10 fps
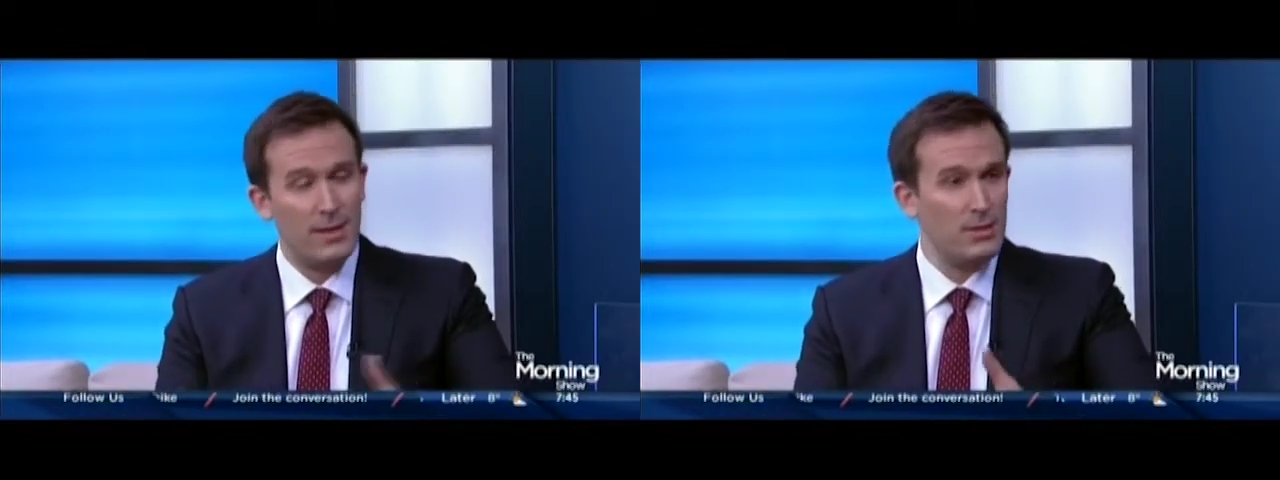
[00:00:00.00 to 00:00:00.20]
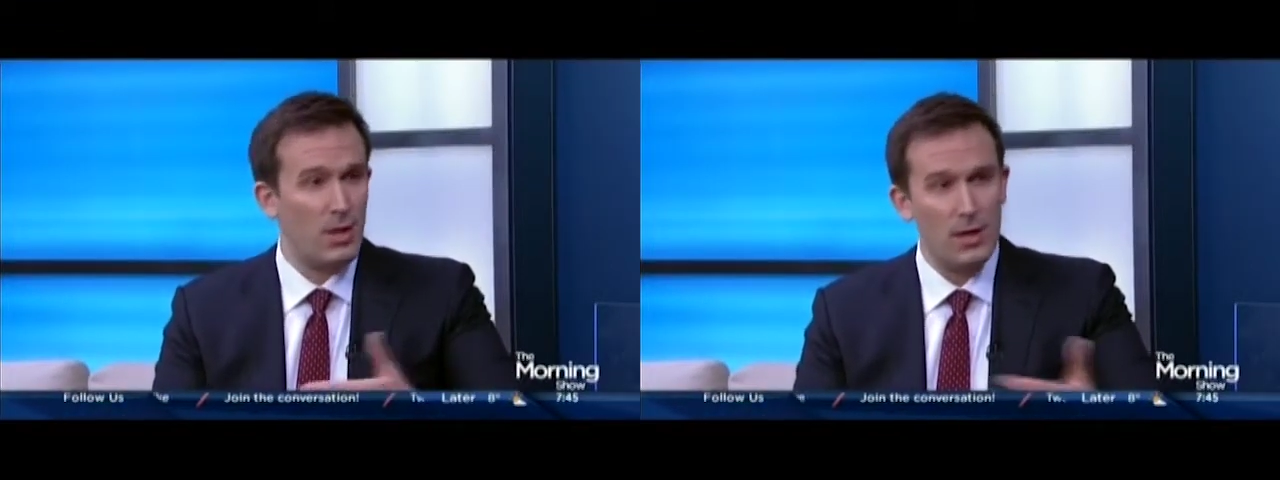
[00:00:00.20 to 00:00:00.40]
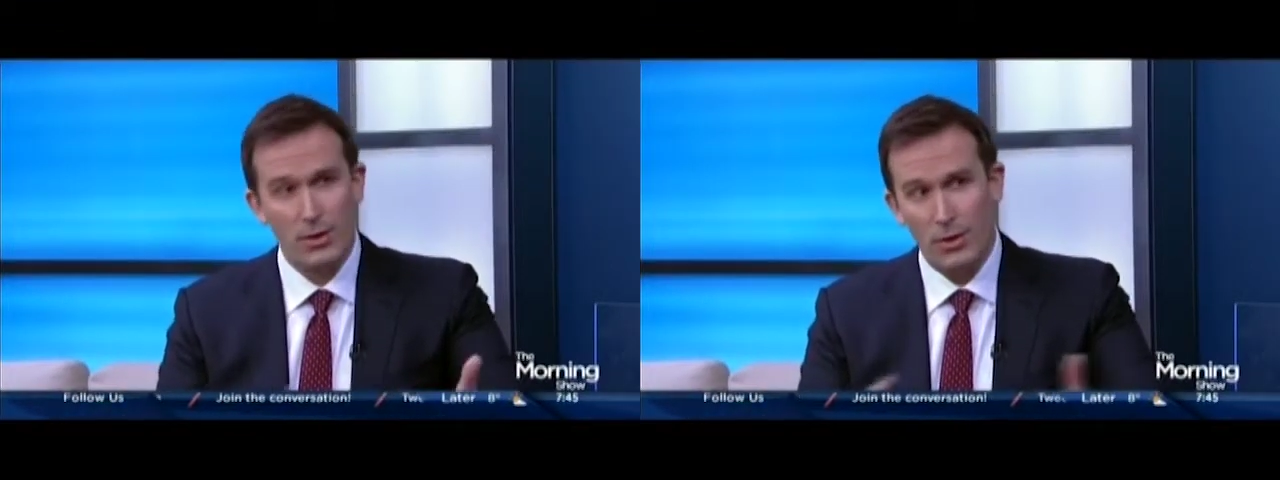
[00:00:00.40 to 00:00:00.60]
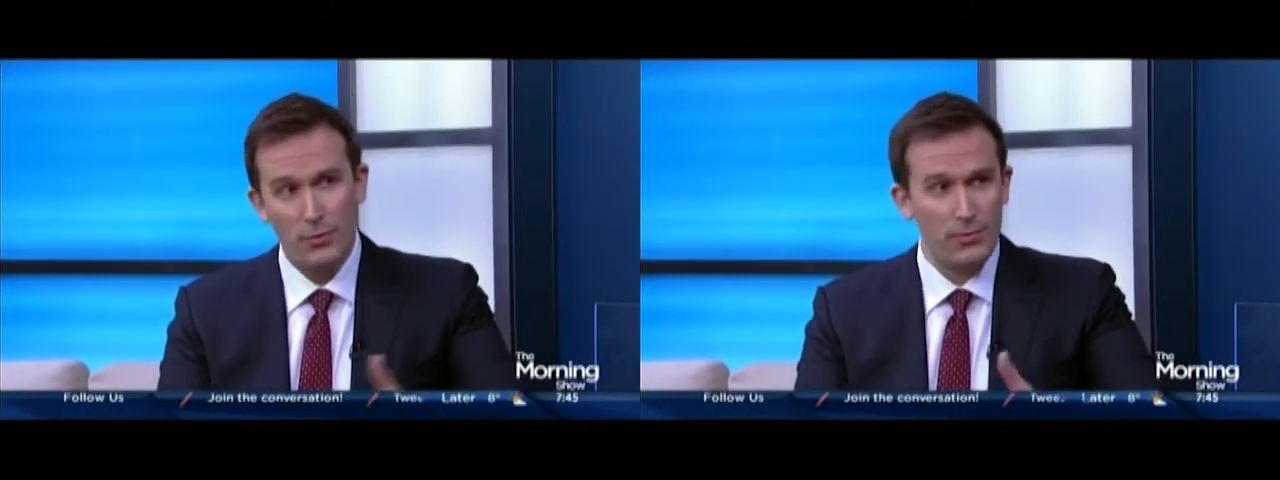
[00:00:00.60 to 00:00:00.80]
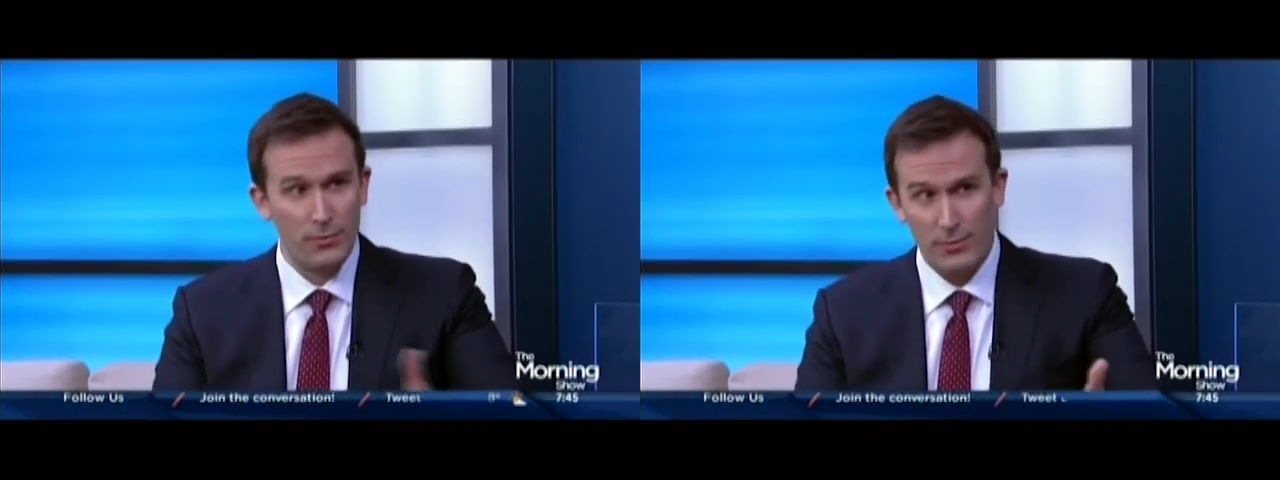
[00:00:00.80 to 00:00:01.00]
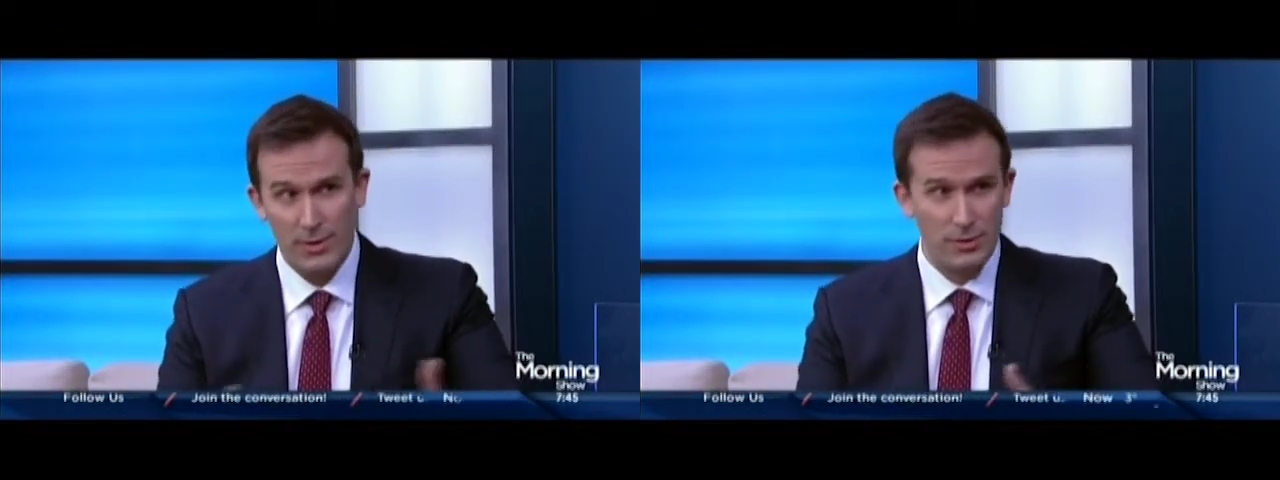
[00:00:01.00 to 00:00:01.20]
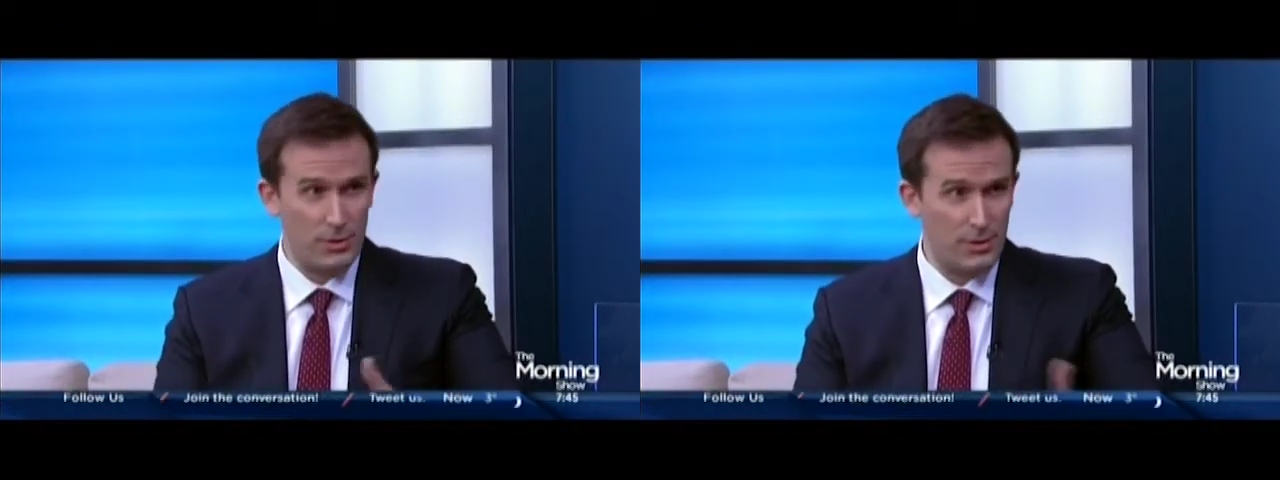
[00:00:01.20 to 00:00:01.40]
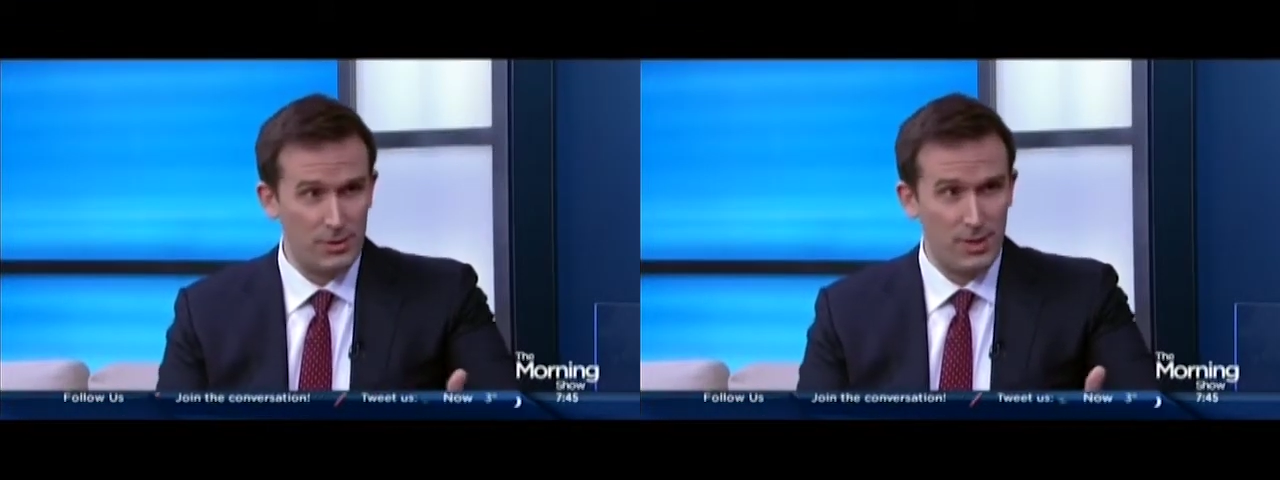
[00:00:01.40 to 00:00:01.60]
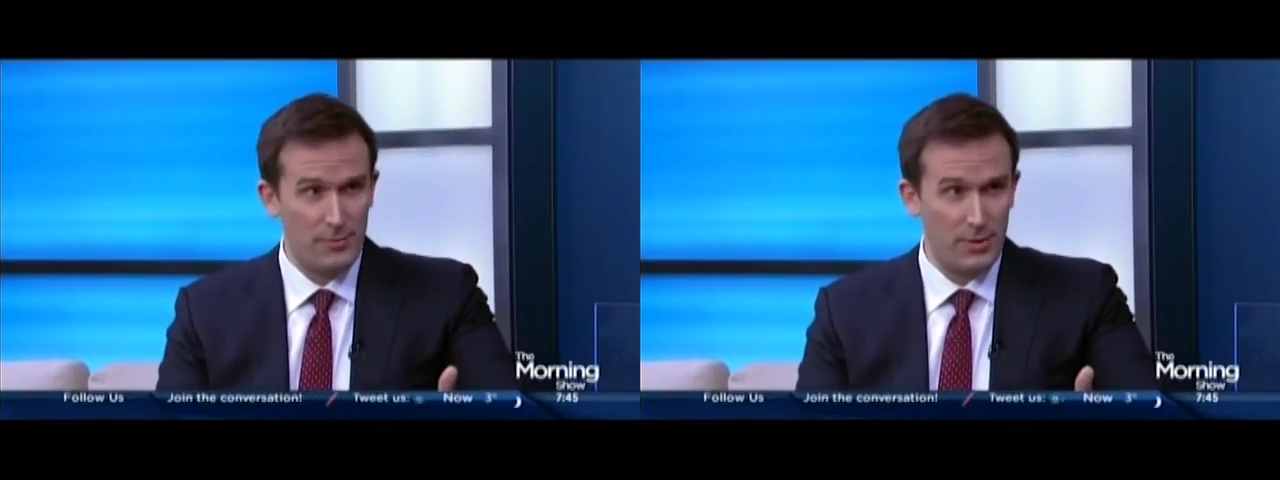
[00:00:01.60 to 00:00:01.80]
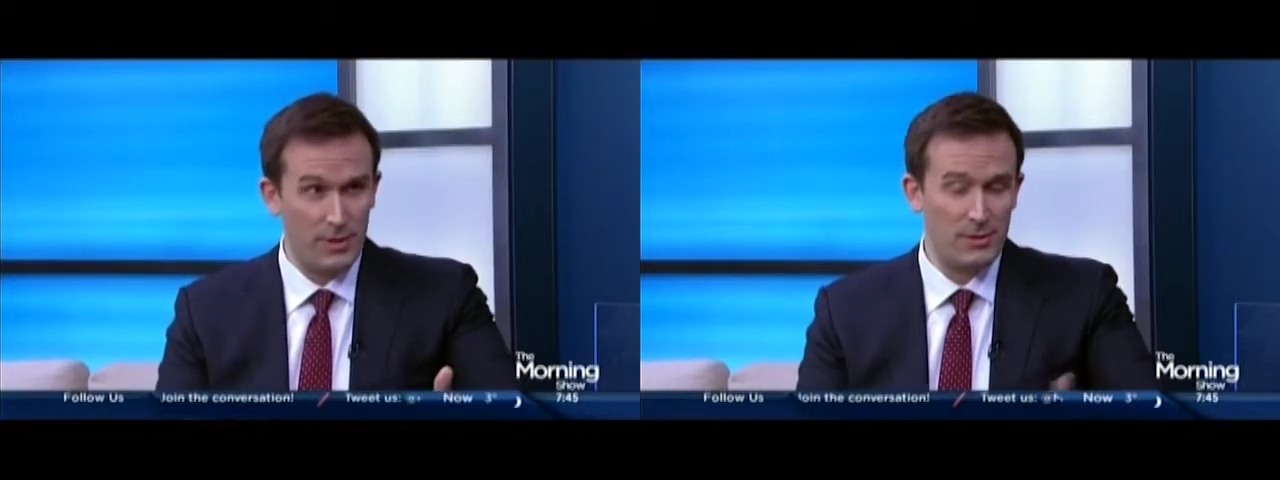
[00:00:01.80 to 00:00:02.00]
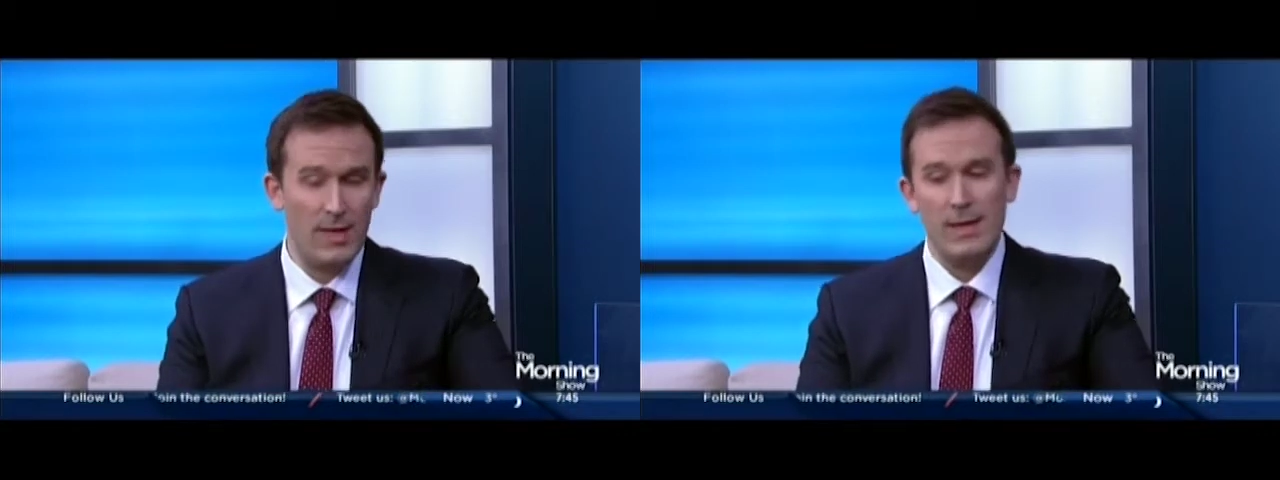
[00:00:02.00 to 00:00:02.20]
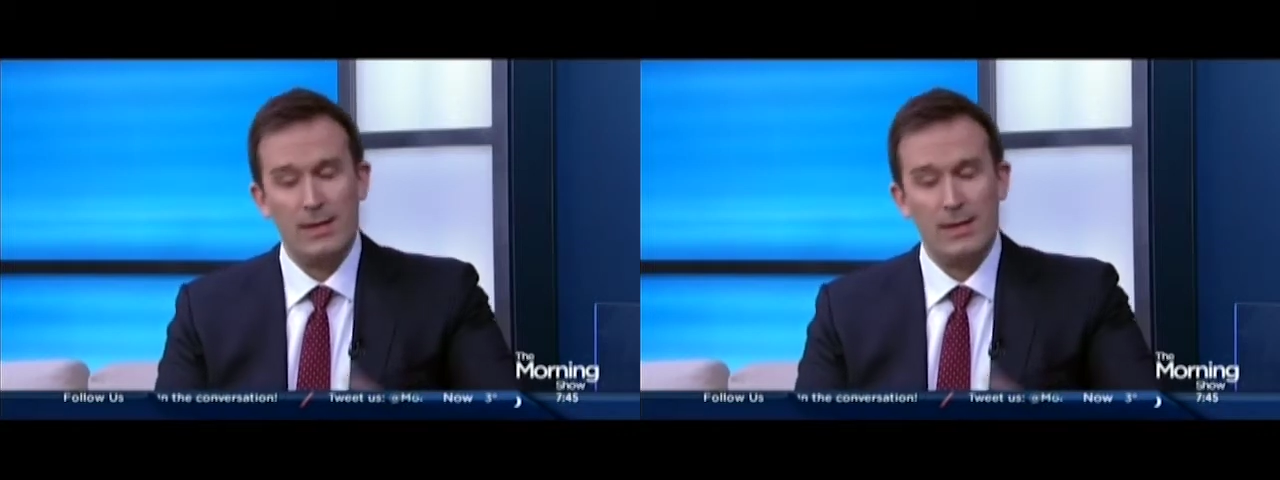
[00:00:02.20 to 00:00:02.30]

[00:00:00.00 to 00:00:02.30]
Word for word: let's not go through the mm-hmm. insurance companies.